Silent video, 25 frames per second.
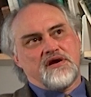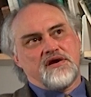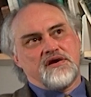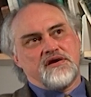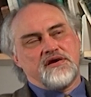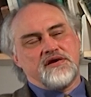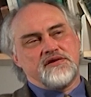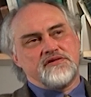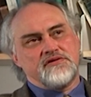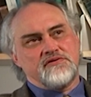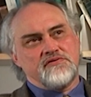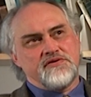
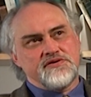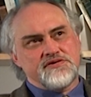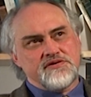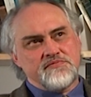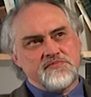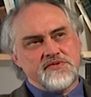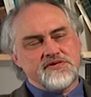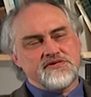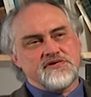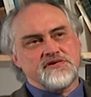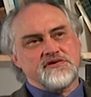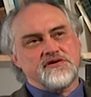Hinduism
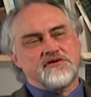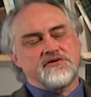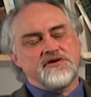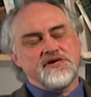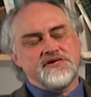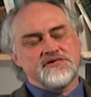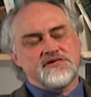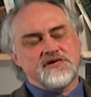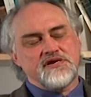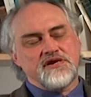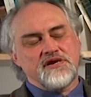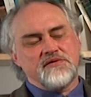is
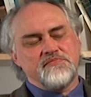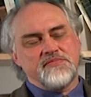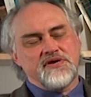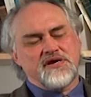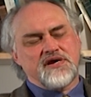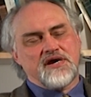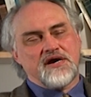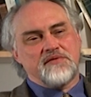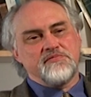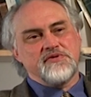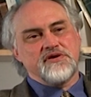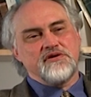increasingly
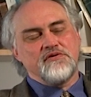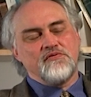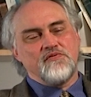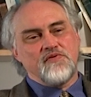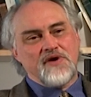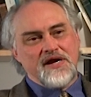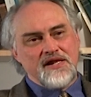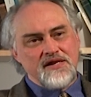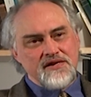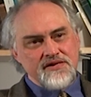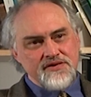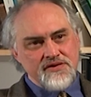becoming
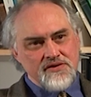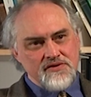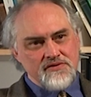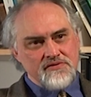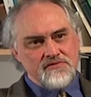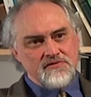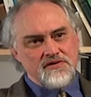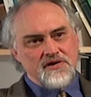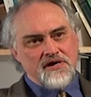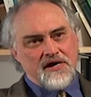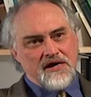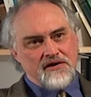well
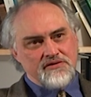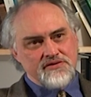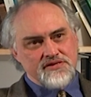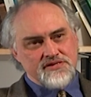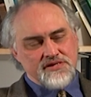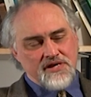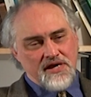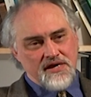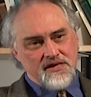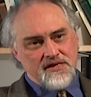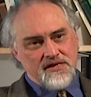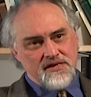known
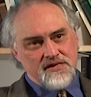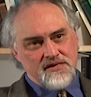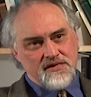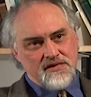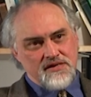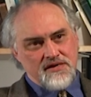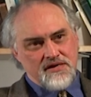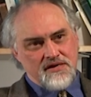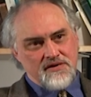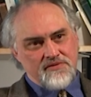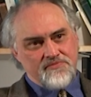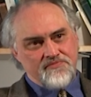outside
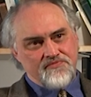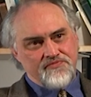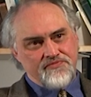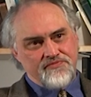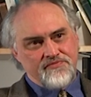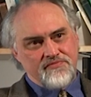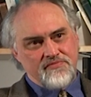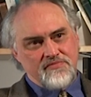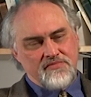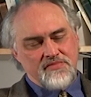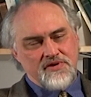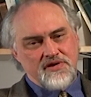India,
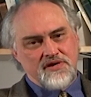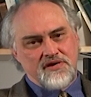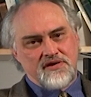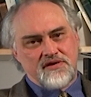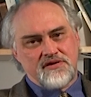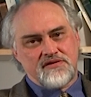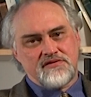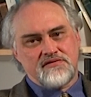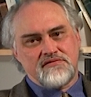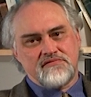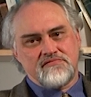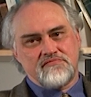
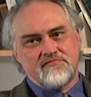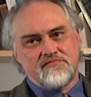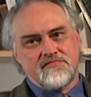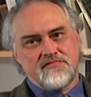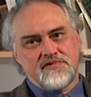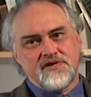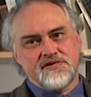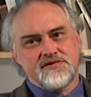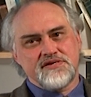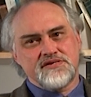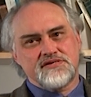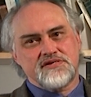and
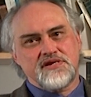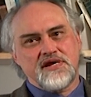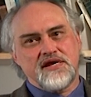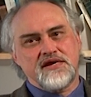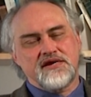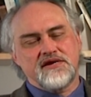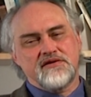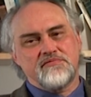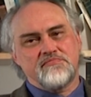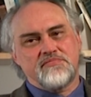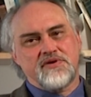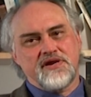this has
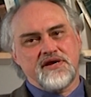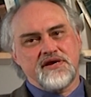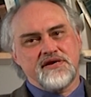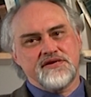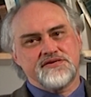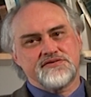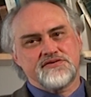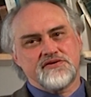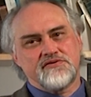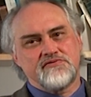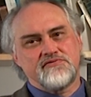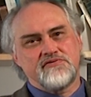taken
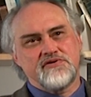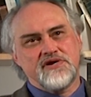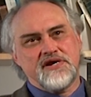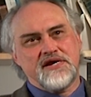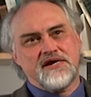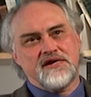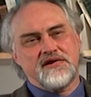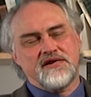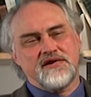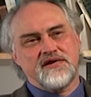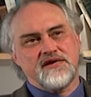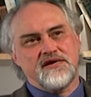place
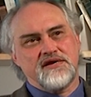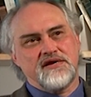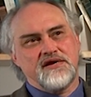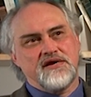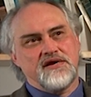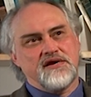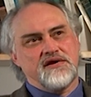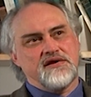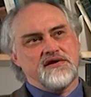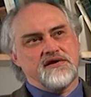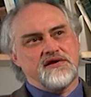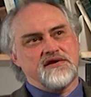really
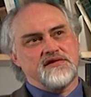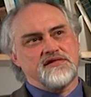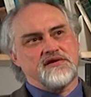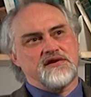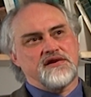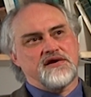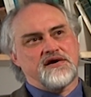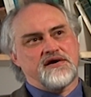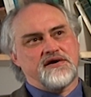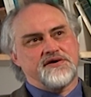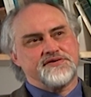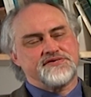in the
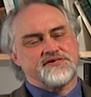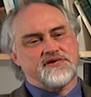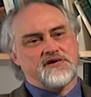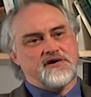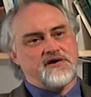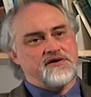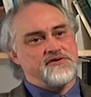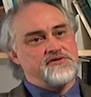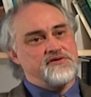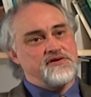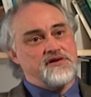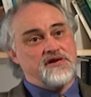last
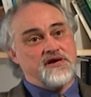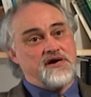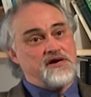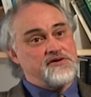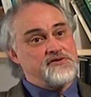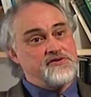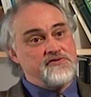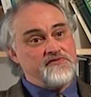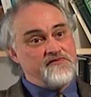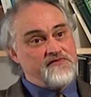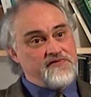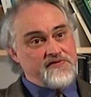100,
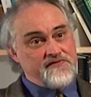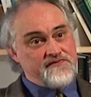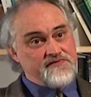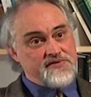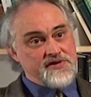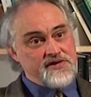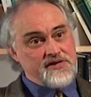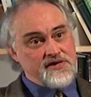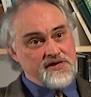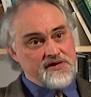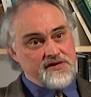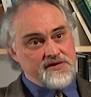
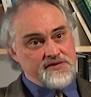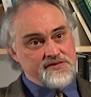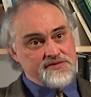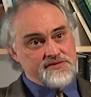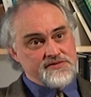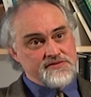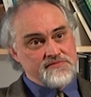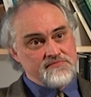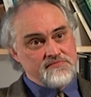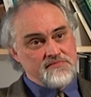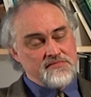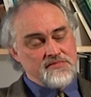150 years.